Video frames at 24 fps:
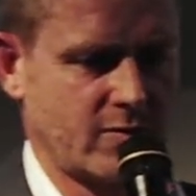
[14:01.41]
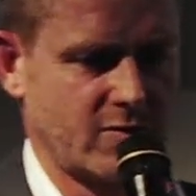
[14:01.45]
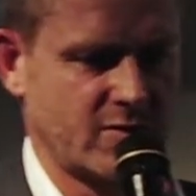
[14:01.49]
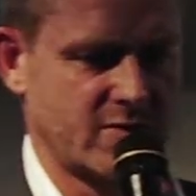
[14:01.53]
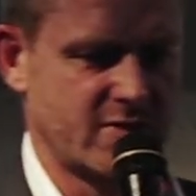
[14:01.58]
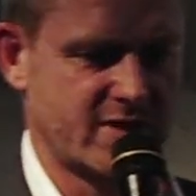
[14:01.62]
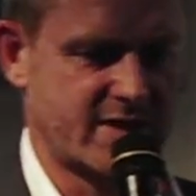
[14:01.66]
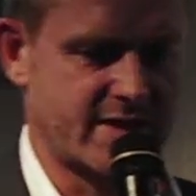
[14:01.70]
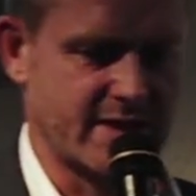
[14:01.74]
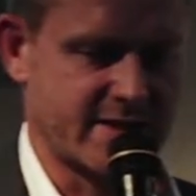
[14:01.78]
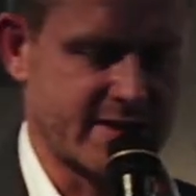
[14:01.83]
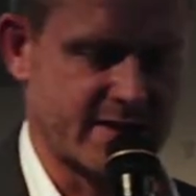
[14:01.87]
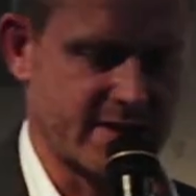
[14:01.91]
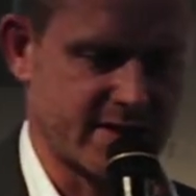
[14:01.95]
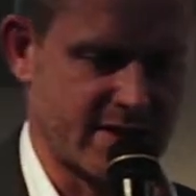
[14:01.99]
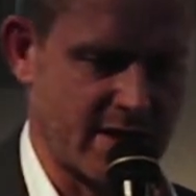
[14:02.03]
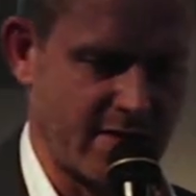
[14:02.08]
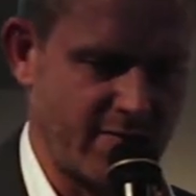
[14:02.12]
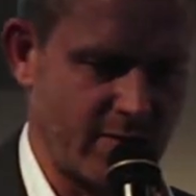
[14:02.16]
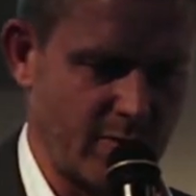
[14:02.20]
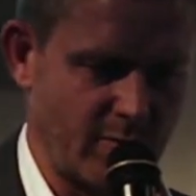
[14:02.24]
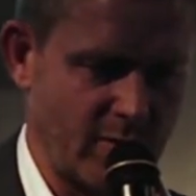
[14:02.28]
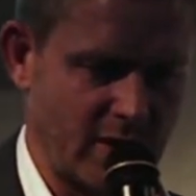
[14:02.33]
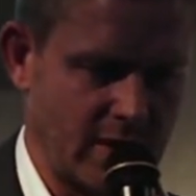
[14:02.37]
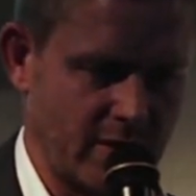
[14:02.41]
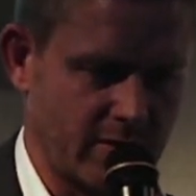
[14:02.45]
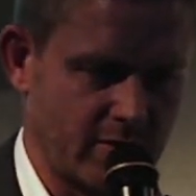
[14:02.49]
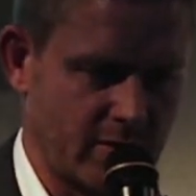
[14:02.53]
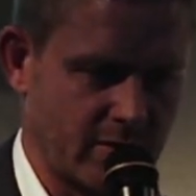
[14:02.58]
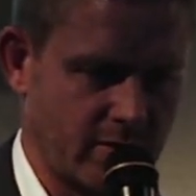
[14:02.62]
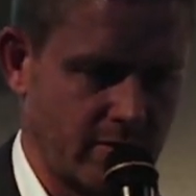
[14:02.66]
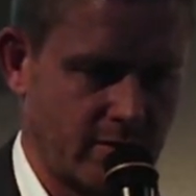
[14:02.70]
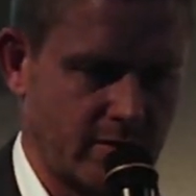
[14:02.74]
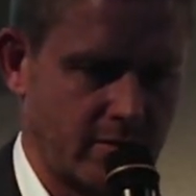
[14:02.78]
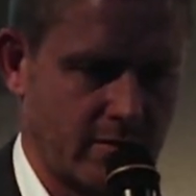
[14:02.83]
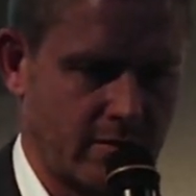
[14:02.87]
67
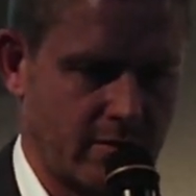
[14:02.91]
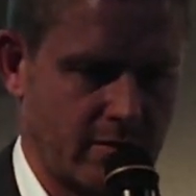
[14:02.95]
million